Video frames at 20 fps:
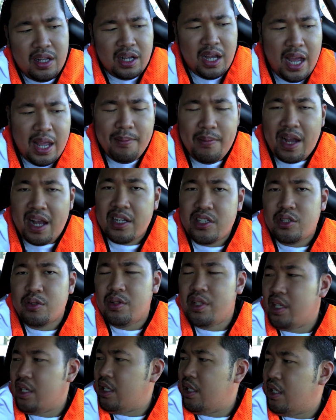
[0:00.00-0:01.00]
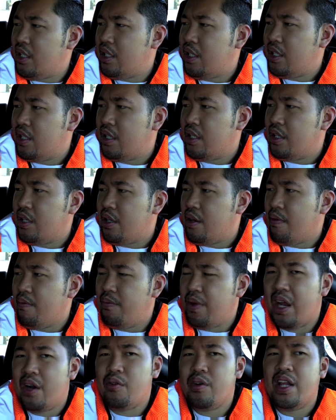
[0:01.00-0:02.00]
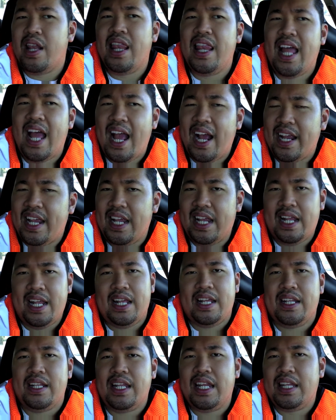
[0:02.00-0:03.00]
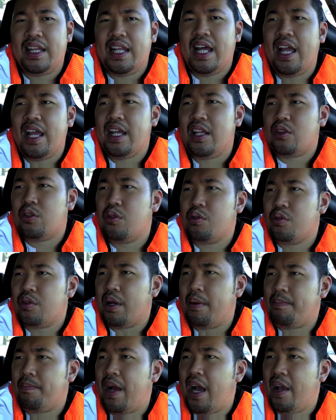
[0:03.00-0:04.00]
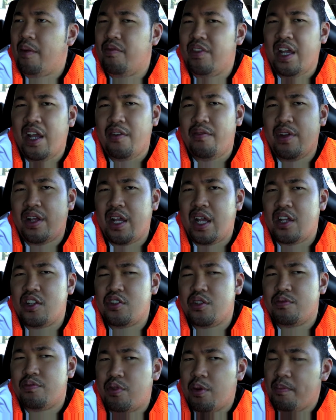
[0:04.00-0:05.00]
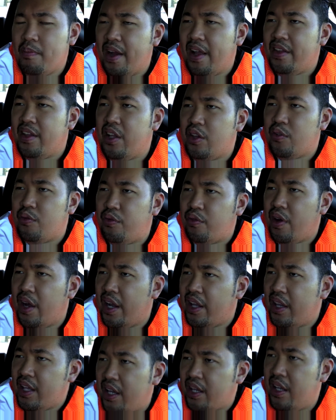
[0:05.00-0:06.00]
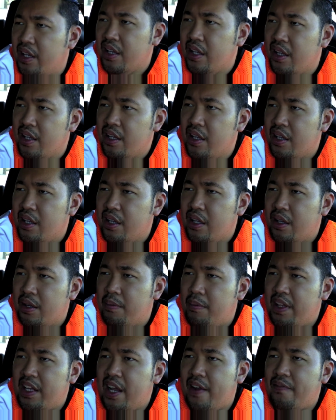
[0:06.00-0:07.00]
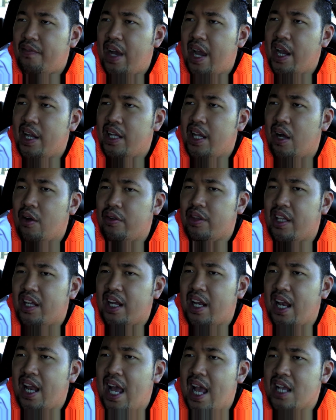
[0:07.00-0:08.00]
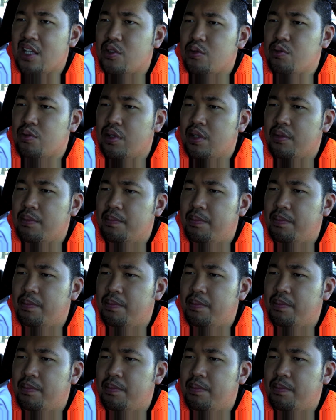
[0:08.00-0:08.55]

I'm actually very lucky that I took a five day vacation from Monday to Friday but I find out the class will